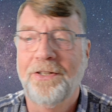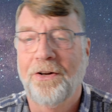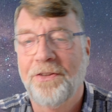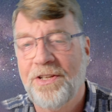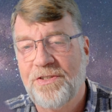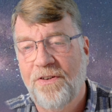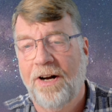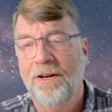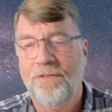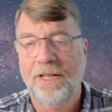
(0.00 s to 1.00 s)
this
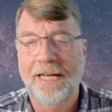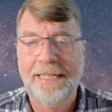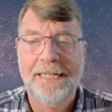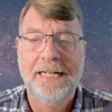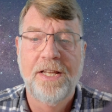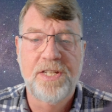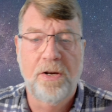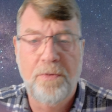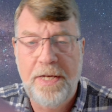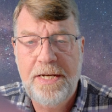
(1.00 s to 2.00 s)
far, if you like.
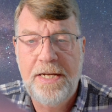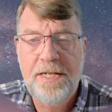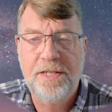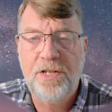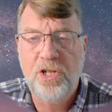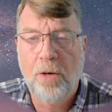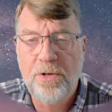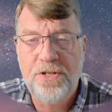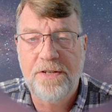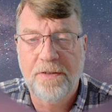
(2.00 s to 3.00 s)
So here's the
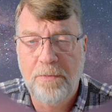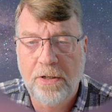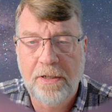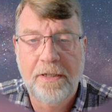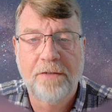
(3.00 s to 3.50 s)
geometry of the model.